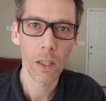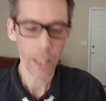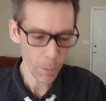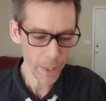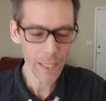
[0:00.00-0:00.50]

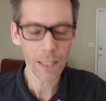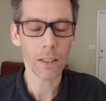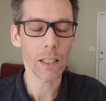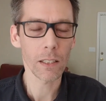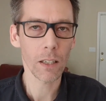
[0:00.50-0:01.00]
They
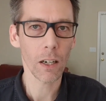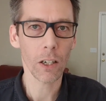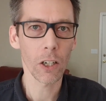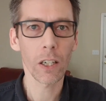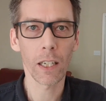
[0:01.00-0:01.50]
immediately
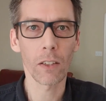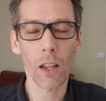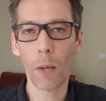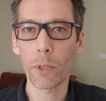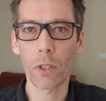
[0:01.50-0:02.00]
start cooking
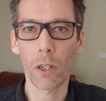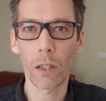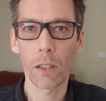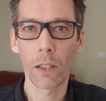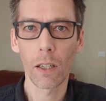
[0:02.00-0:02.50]

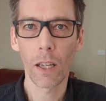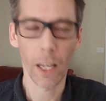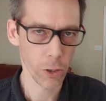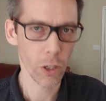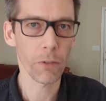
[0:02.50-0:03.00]
lobster
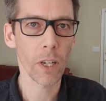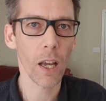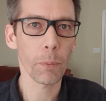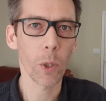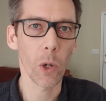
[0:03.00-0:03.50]
and served it
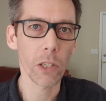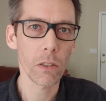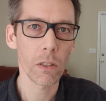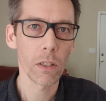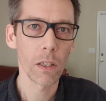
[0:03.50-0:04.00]
up to us.